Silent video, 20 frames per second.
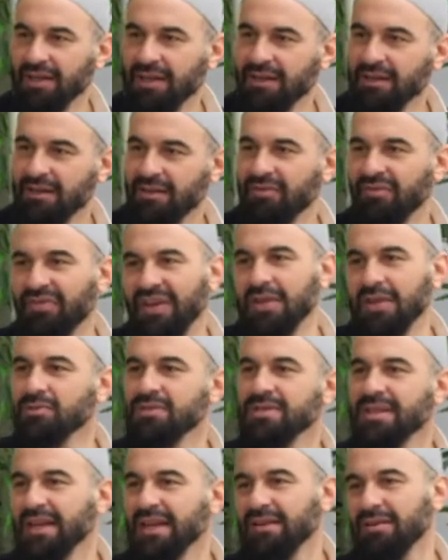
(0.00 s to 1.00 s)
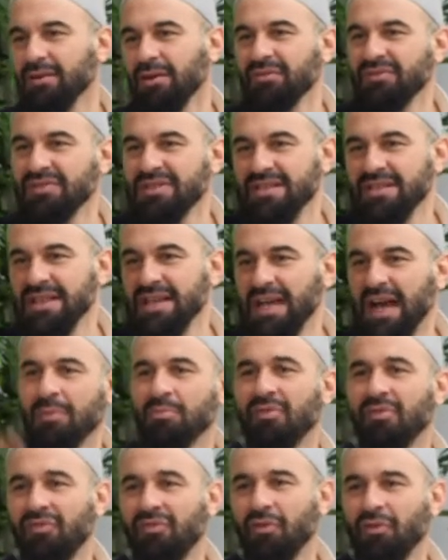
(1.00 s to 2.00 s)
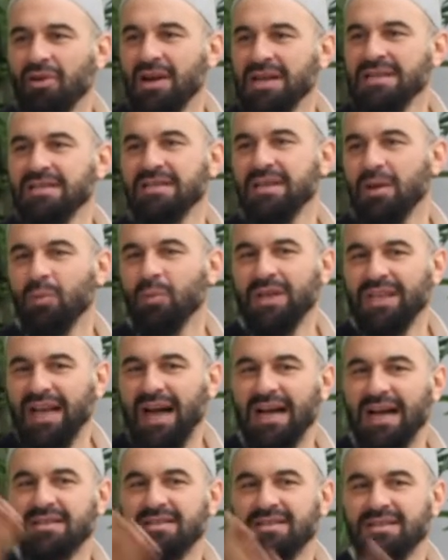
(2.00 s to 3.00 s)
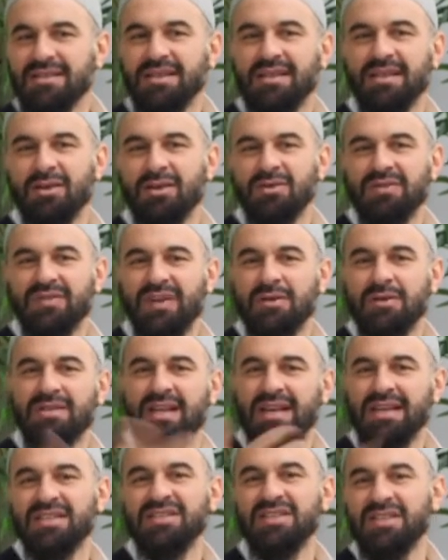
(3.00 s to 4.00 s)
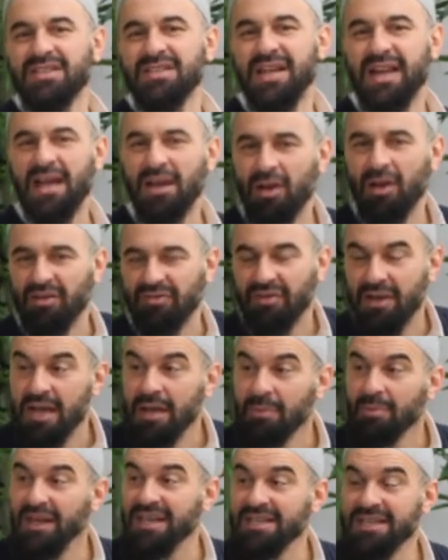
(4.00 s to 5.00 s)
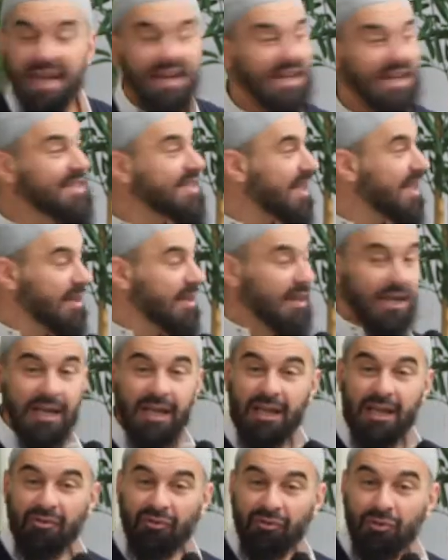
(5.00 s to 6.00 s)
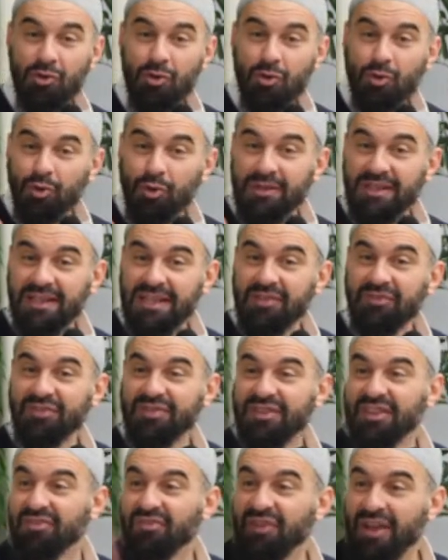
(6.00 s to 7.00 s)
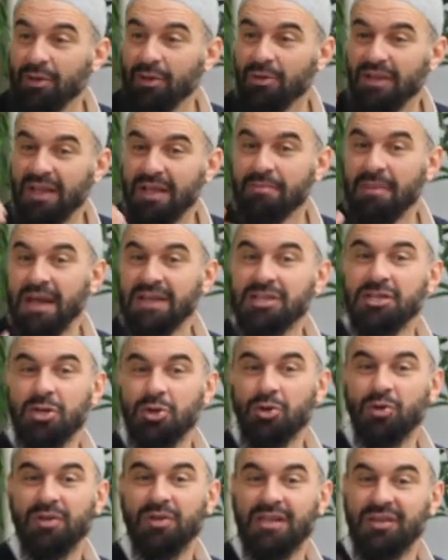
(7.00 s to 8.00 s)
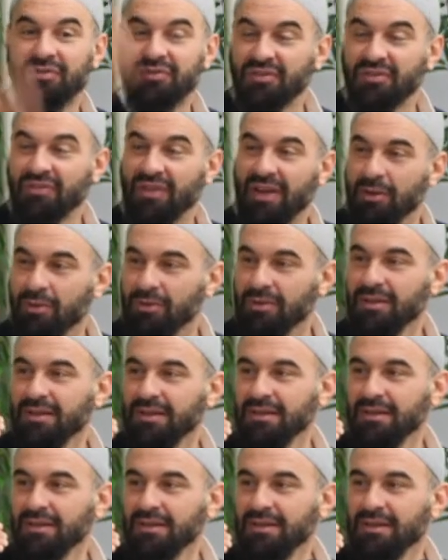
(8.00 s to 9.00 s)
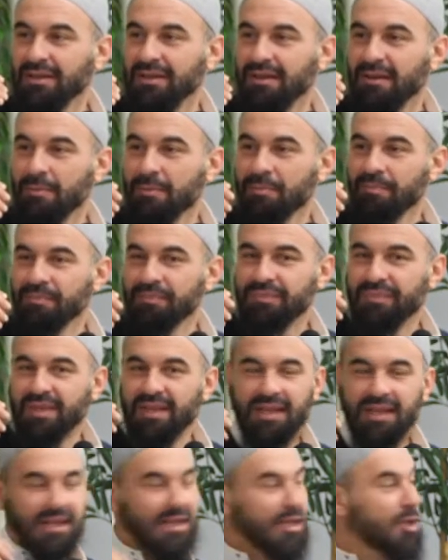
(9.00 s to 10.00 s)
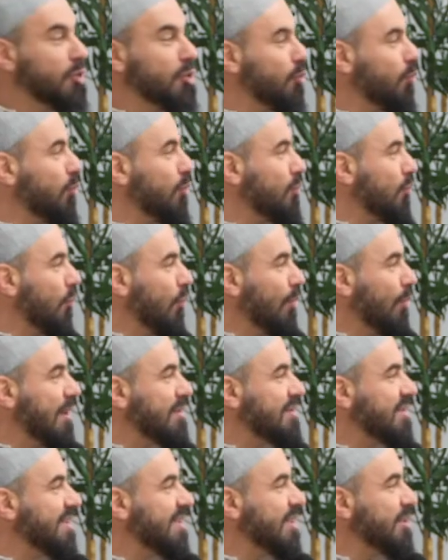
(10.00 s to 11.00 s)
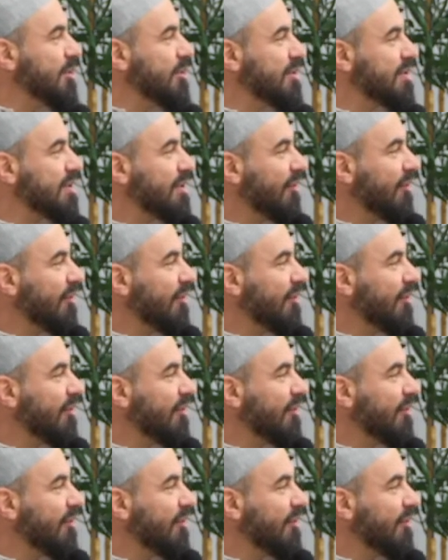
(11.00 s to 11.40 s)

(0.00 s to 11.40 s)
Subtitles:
veils that obviously are before us that we can't see, those veils that exist in our life. But Ghazali said, if you could lift the veil, imagine you could lift the veil, you would almost see yourself